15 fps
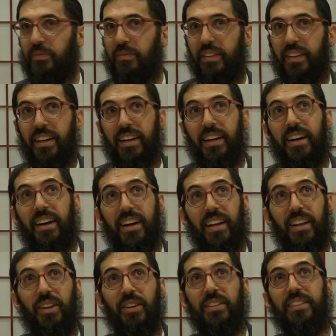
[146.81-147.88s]
he
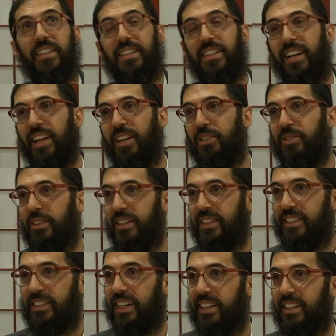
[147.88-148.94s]
looks at the lantern, and he
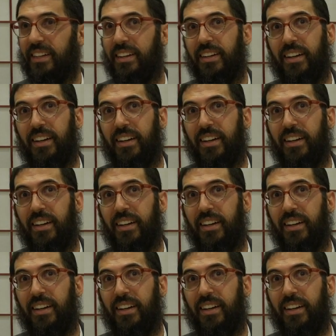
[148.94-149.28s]
said,